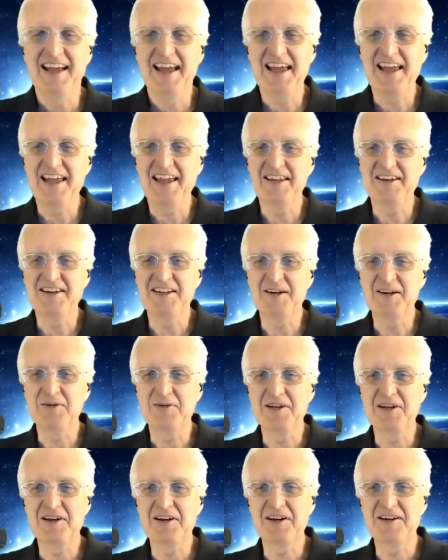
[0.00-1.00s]
And
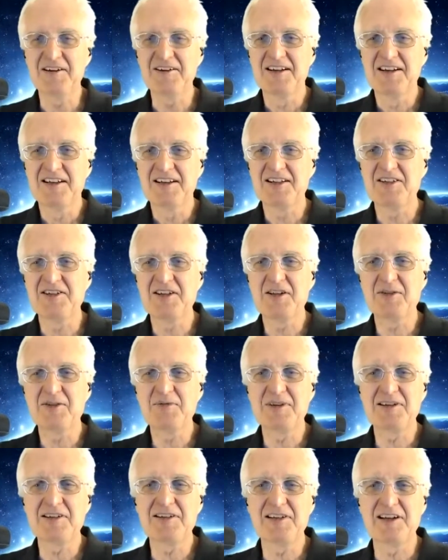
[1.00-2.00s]
we are
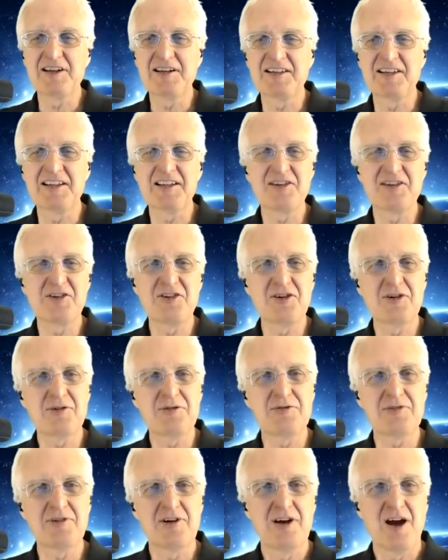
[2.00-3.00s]
continuing getting to
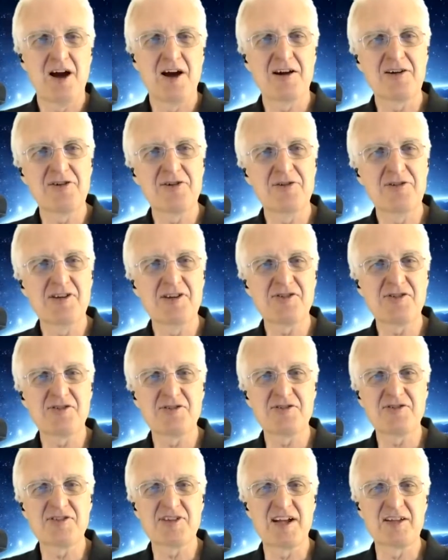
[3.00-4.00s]
know our new
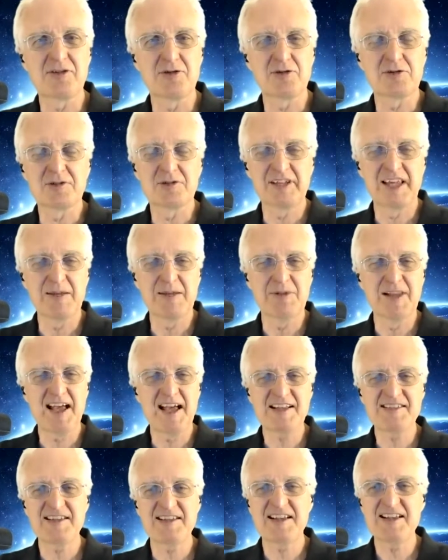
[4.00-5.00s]
listeners on local cable
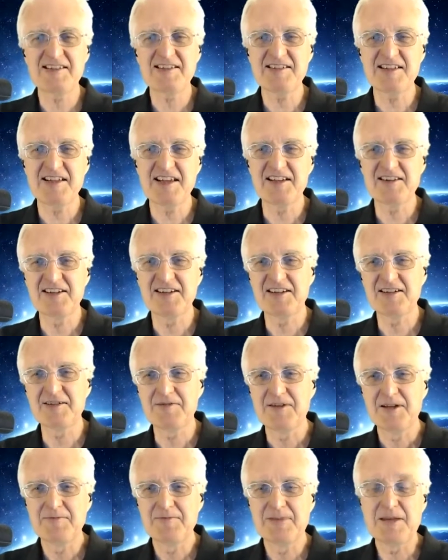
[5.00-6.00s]
access and
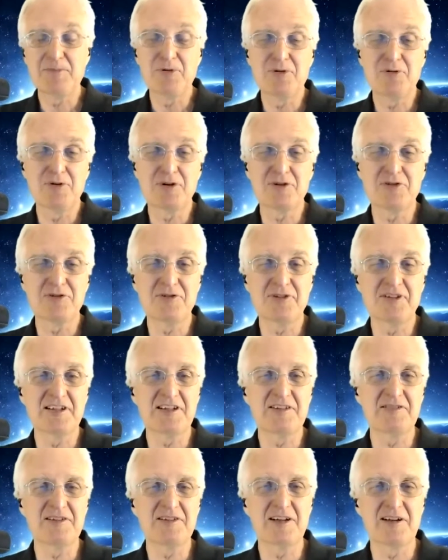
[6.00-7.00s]
people who are tuning
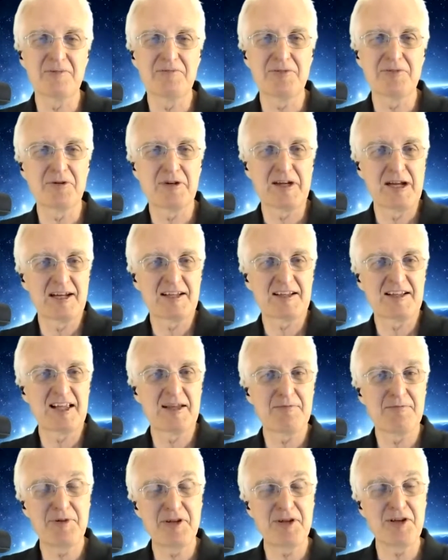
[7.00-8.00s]
in periodically
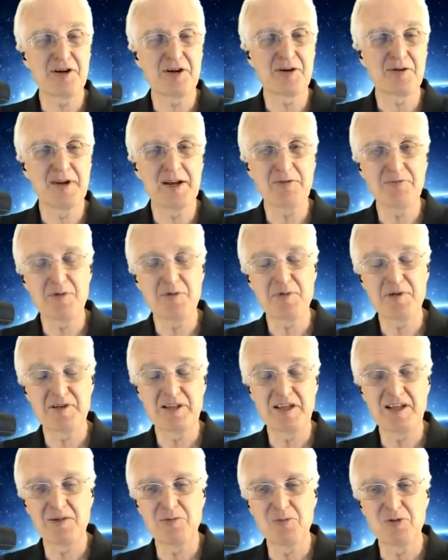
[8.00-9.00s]
on PRN. We've been
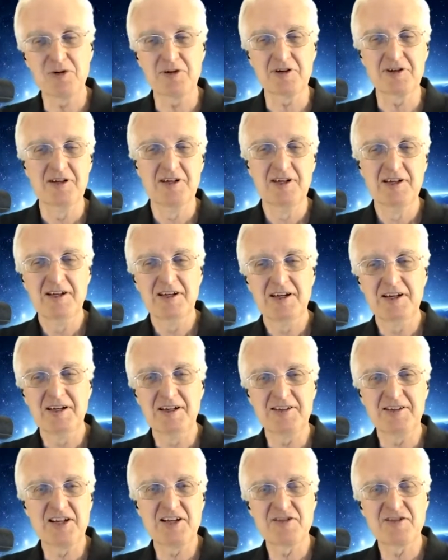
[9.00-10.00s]
getting more
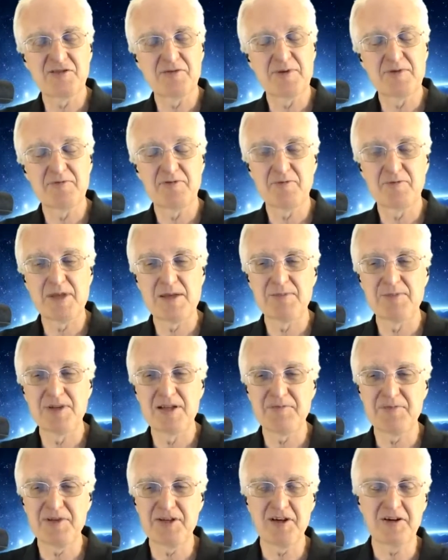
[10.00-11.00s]
attention from people
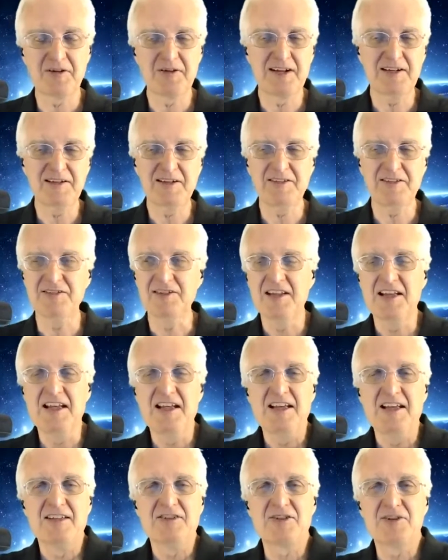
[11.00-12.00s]
on PRN. And
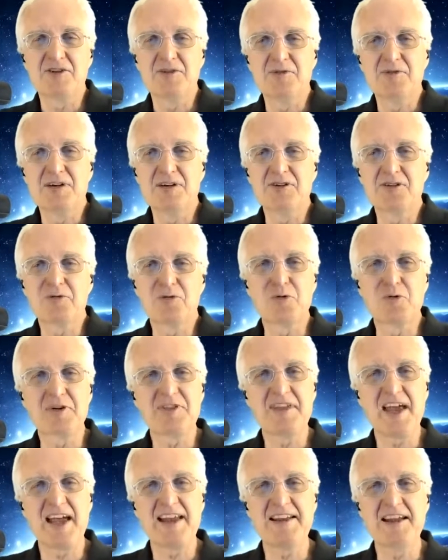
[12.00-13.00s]
so
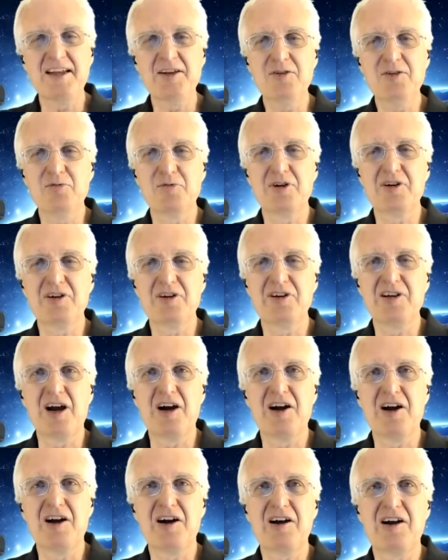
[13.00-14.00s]
toward that end, we
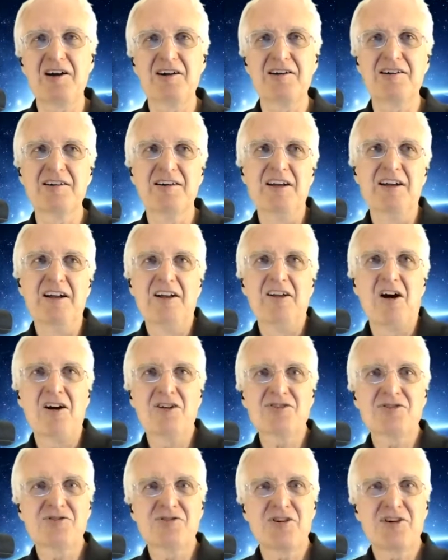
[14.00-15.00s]
are
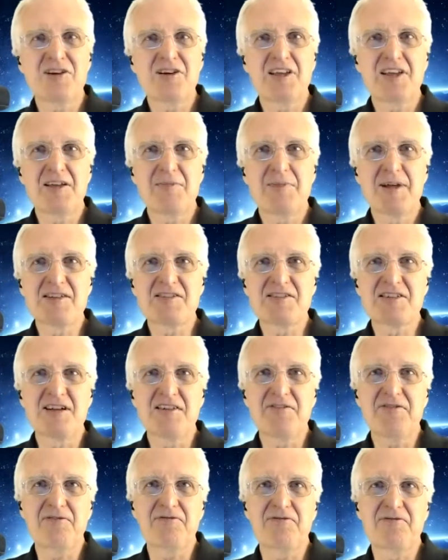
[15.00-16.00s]
also talking about
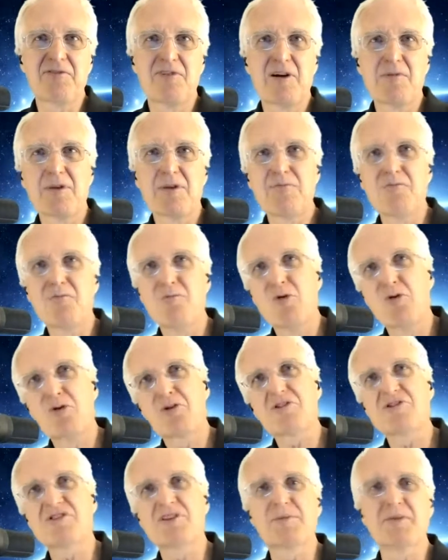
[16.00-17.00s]
stuff from a
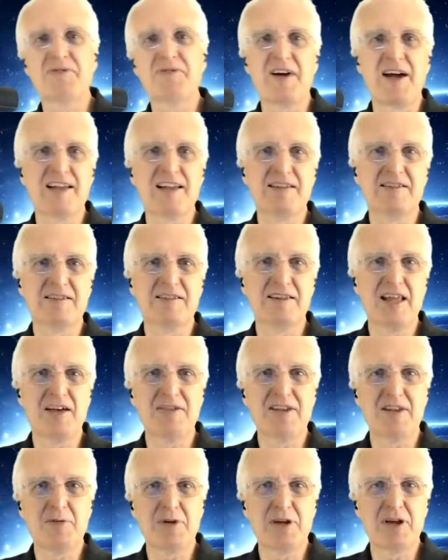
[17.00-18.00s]
more simplified
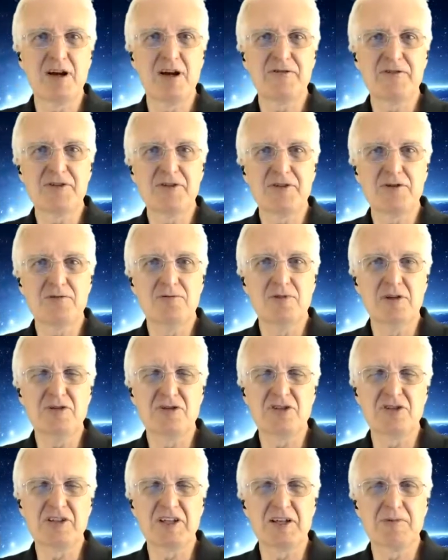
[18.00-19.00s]
level than we often do. We
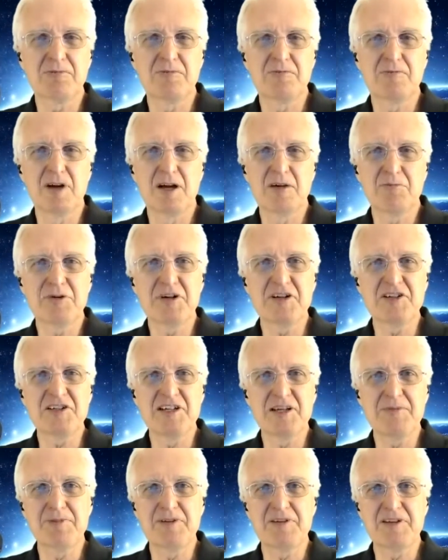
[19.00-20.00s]
usually get pretty
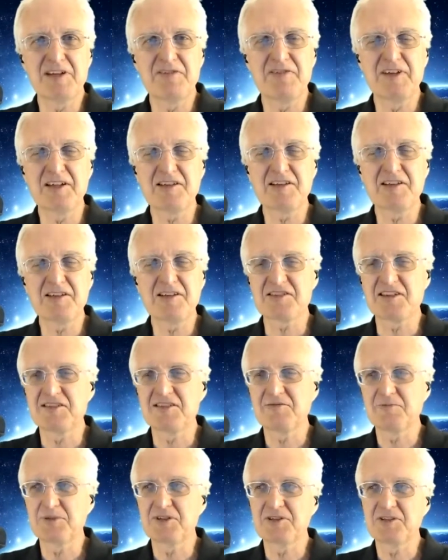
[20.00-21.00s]
deep in the advanced stuff,
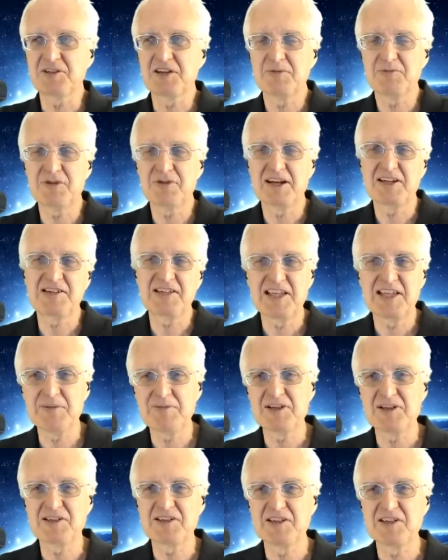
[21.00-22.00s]
but I'm trying to keep
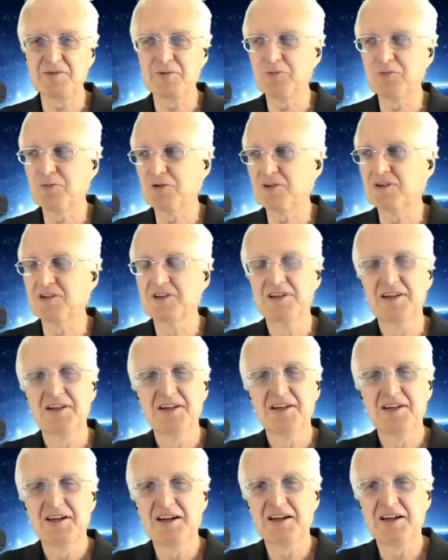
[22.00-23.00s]
things a little bit more
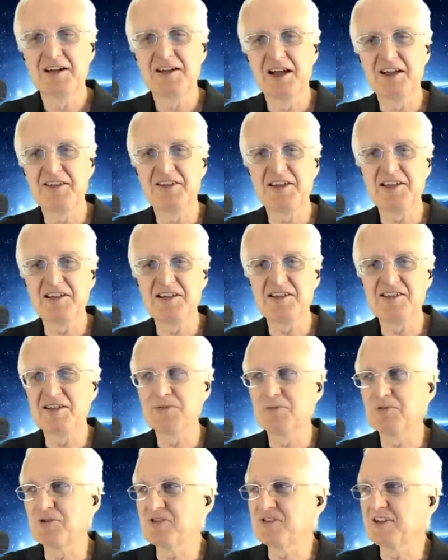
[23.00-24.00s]
on the
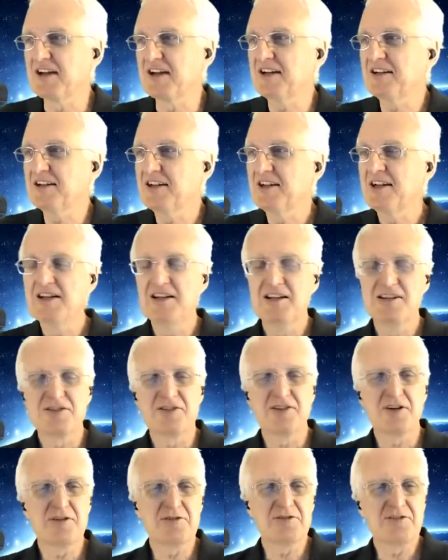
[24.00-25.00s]
simpler side.
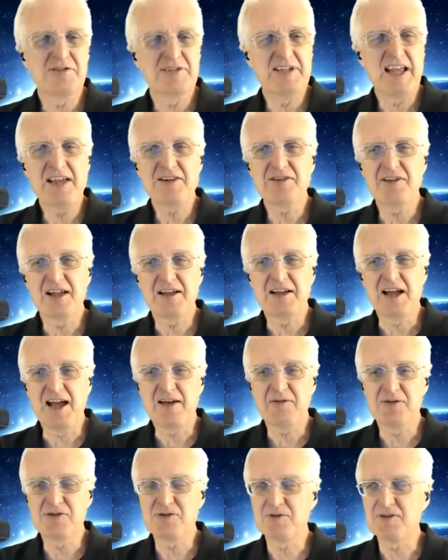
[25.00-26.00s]
So, Daniel,
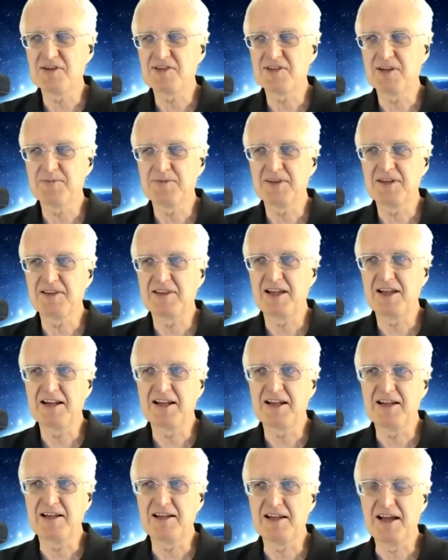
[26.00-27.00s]
I was doing something that
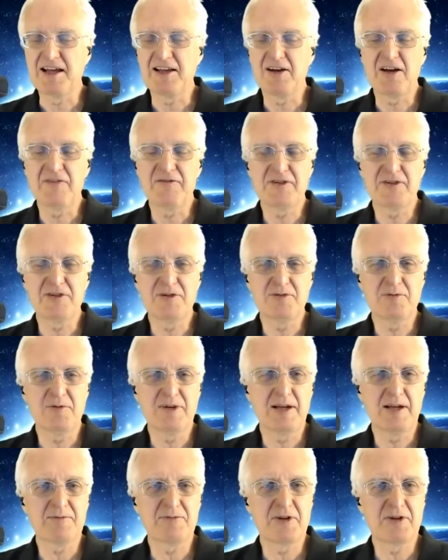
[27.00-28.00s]
I often do when
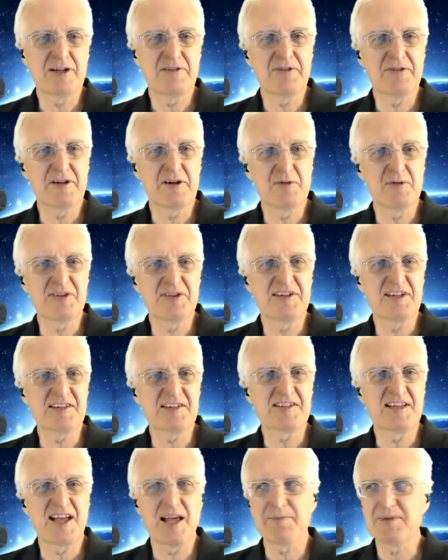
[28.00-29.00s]
I'm trying to figure out what the
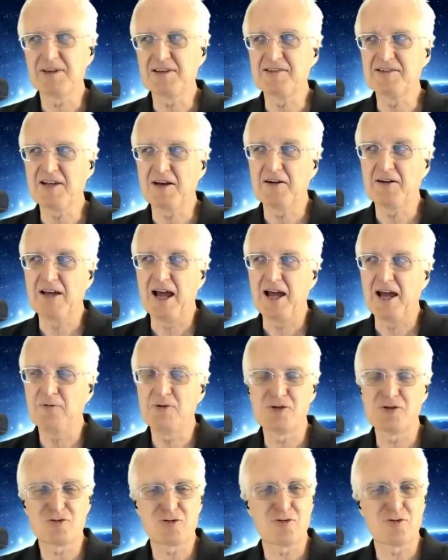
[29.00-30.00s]
next topic is. I
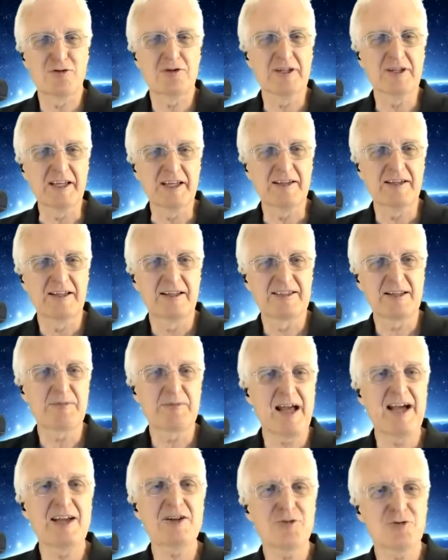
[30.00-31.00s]
was trolling, except
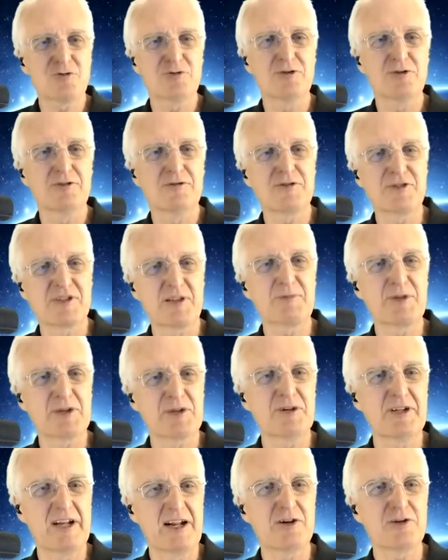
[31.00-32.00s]
I troll for something
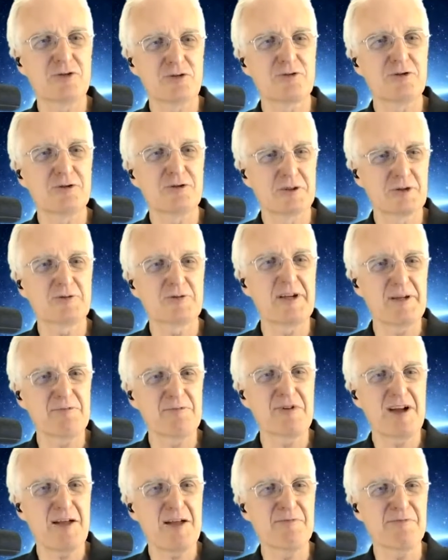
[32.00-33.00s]
good. I don't troll to create
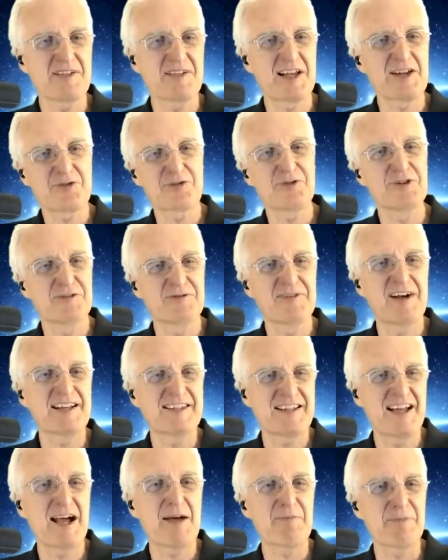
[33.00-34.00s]
problems. I troll to
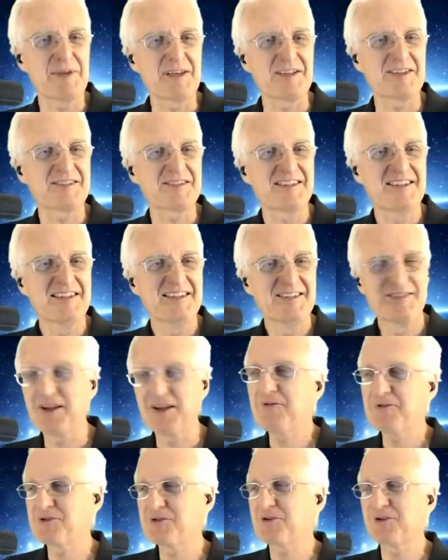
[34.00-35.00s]
find topics. So
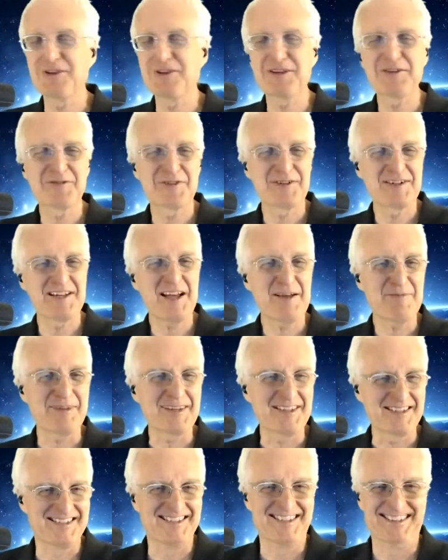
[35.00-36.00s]
I was trolling for
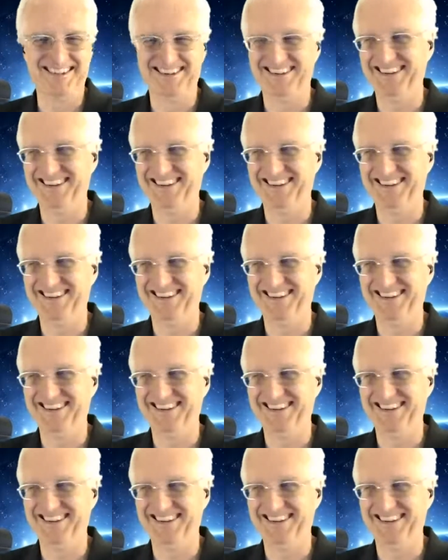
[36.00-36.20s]
topics.